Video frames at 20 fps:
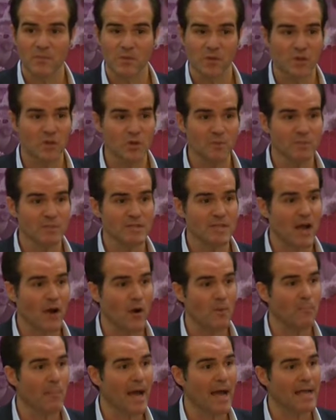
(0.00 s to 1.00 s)
The Cubans now
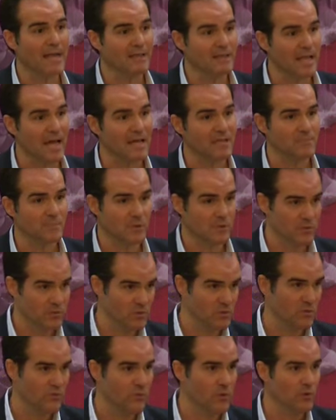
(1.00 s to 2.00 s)
are buying less because
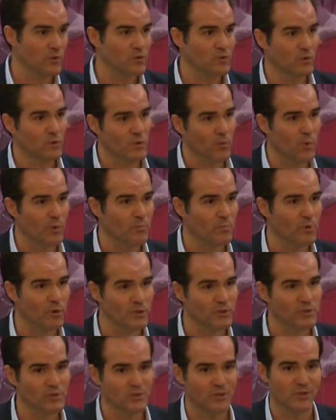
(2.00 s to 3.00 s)
there's, of course, only one
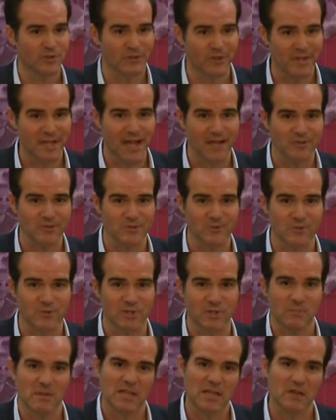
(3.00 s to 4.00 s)
purchaser, the Castro
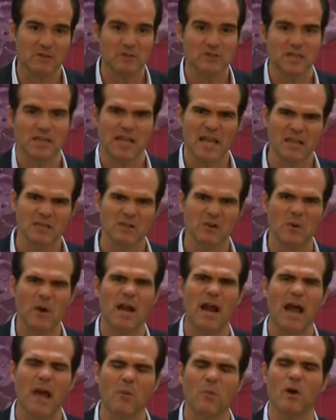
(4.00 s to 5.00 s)
regime. And now they're saying, hey, you know
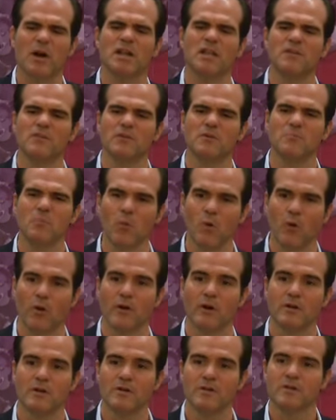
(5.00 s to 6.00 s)
what? I want even
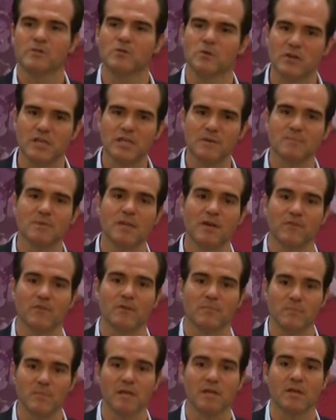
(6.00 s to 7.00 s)
more. So keep
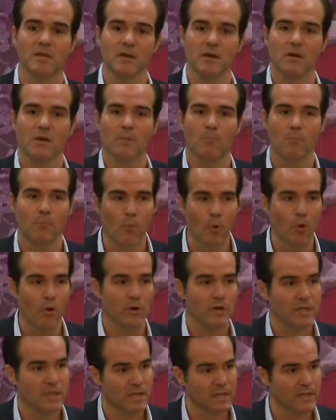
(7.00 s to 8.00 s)
giving me
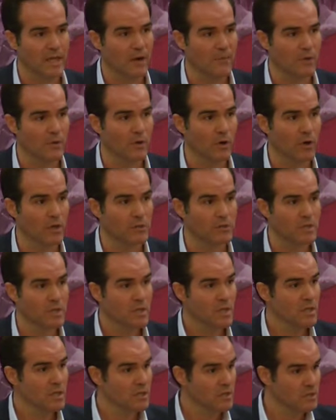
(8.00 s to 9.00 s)
more in that regards.
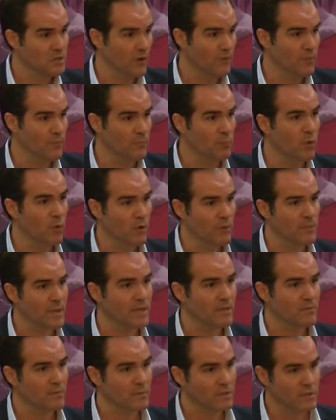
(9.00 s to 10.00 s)

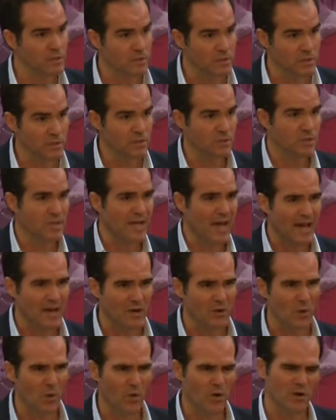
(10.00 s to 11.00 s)
Self-employment, which is this
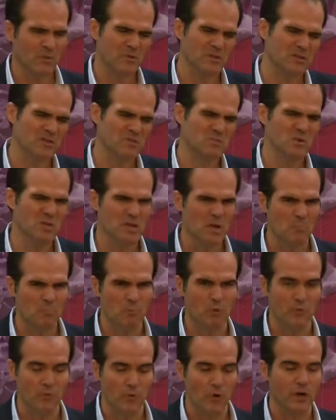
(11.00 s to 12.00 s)
category, which is really a
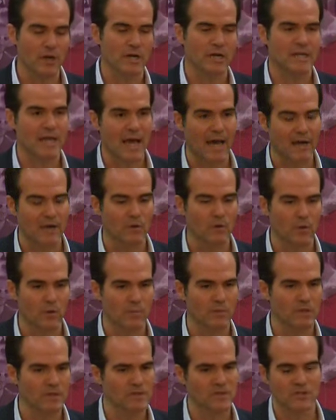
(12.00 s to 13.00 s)
perverted
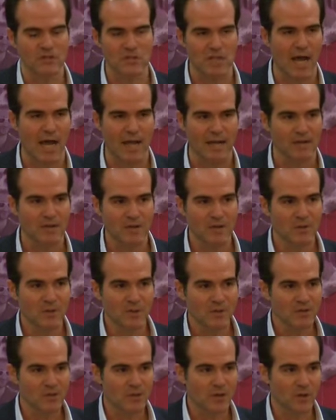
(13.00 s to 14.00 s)
category because it's not,
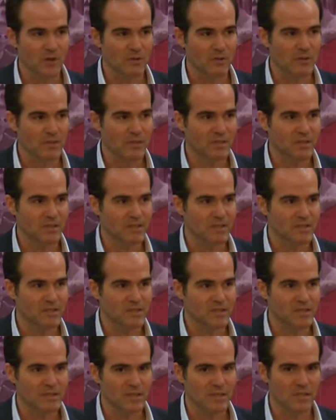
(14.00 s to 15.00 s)
you know,
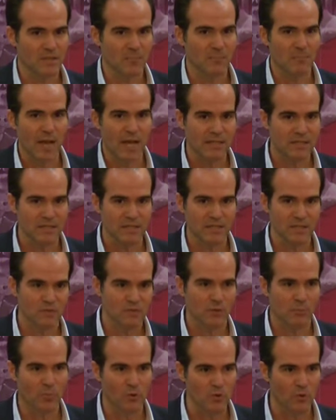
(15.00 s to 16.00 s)
these independent
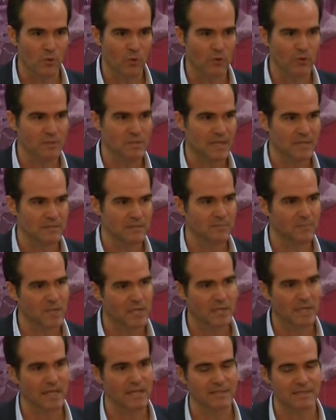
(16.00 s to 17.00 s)
entrepreneurs, as the
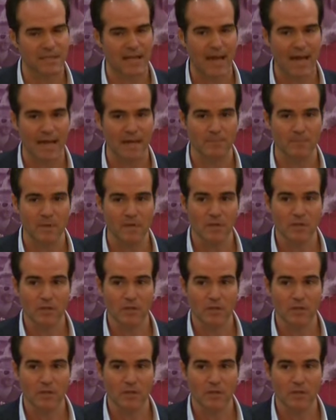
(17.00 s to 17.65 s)
media likes to hype,